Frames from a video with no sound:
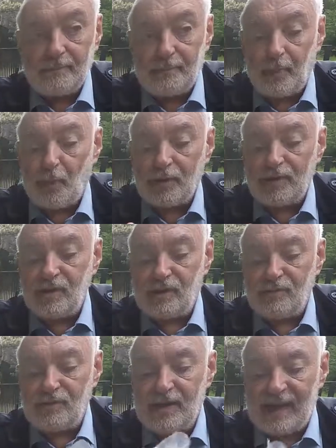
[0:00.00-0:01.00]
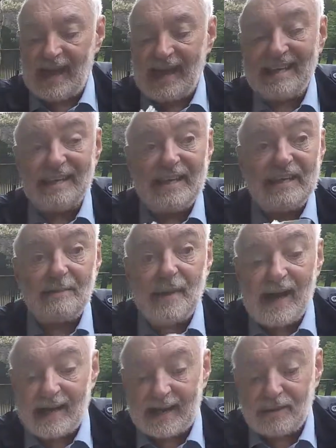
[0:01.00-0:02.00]
poke your hand in the
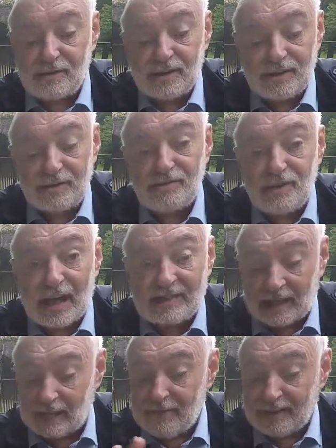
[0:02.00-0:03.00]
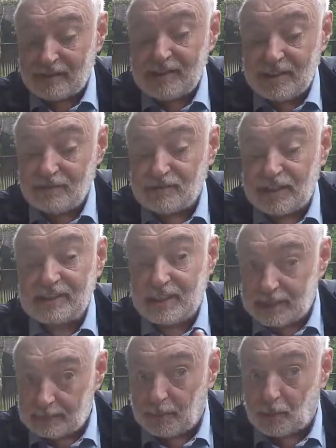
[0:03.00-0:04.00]
back, and you can use it. And I've actually used this
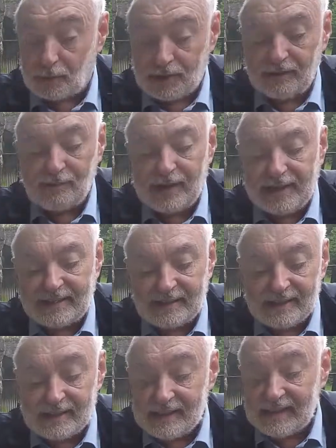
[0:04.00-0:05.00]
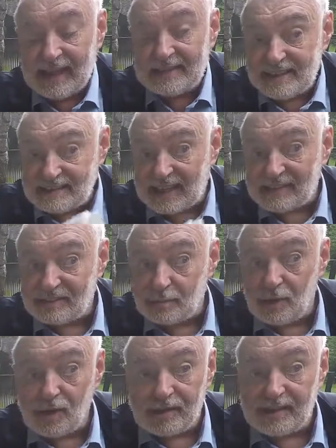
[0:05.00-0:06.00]
in the pouring rain, and it does
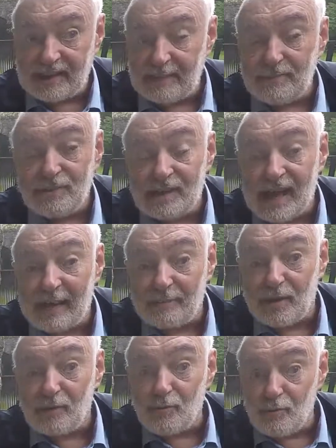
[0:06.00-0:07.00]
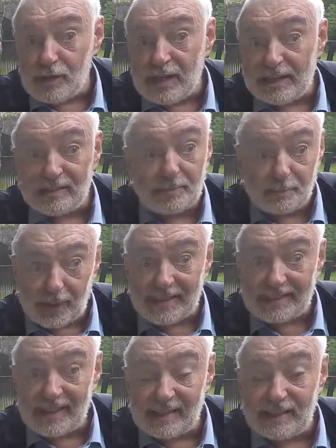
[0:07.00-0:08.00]
work. It keeps your camera really
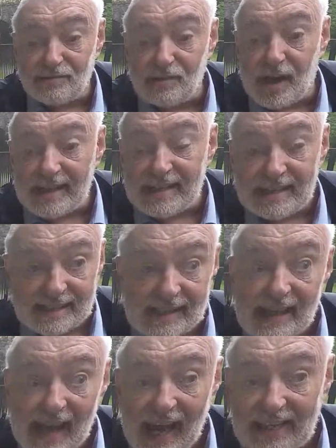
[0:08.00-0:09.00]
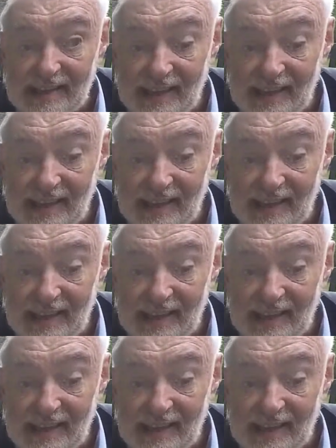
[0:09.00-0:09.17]
surprisingly dry and